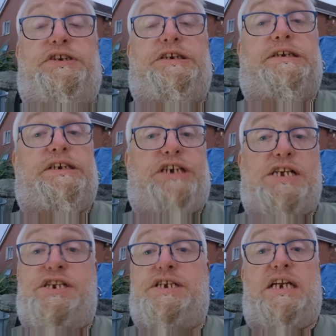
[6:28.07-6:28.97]
she
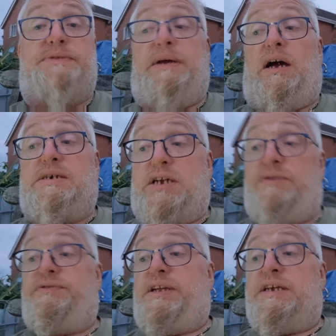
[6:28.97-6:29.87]
actually said to me, I
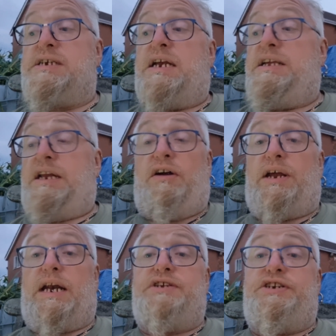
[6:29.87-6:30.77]
don't think there's anything I
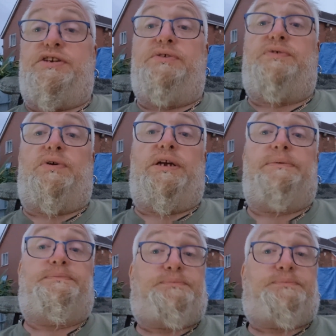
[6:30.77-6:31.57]
can actually do for you.